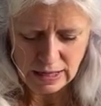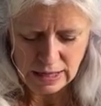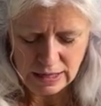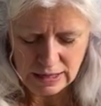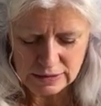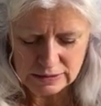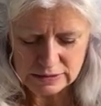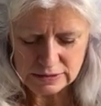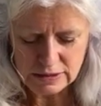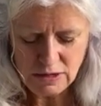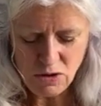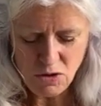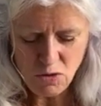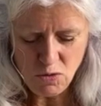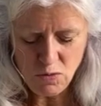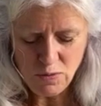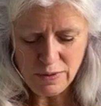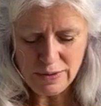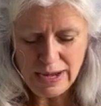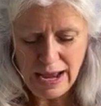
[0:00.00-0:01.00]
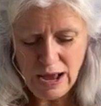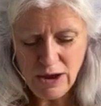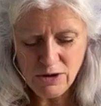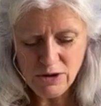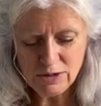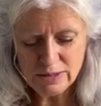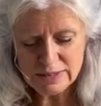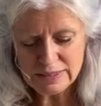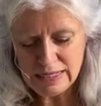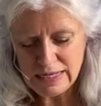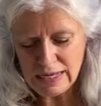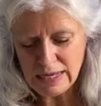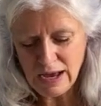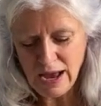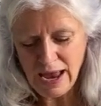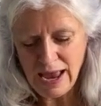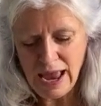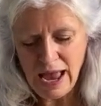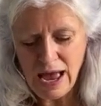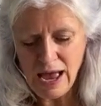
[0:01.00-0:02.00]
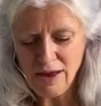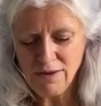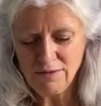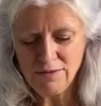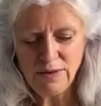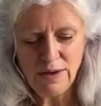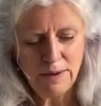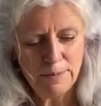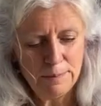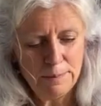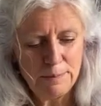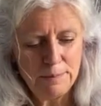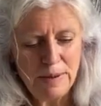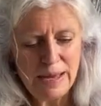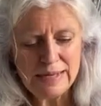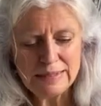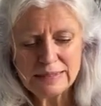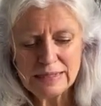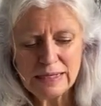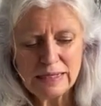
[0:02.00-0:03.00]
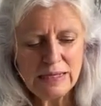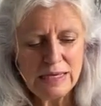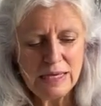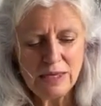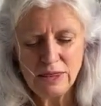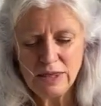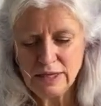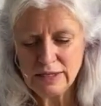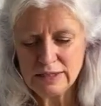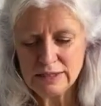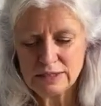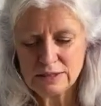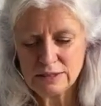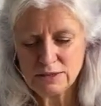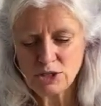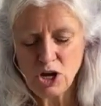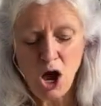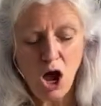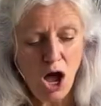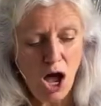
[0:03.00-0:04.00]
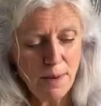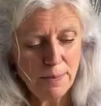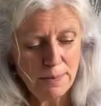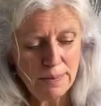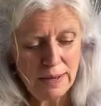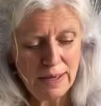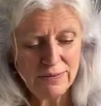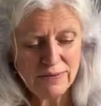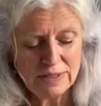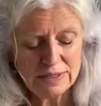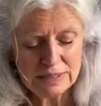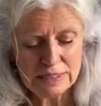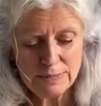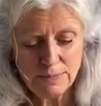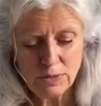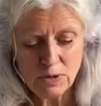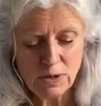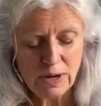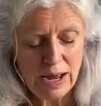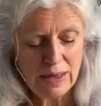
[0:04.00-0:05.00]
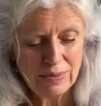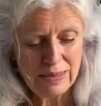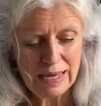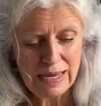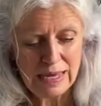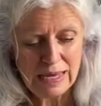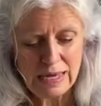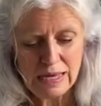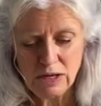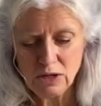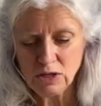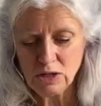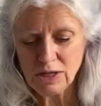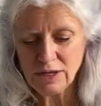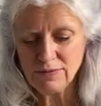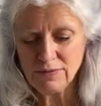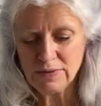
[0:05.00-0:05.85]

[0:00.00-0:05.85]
So now you'll see I have basically the top of the slipper and the heel of the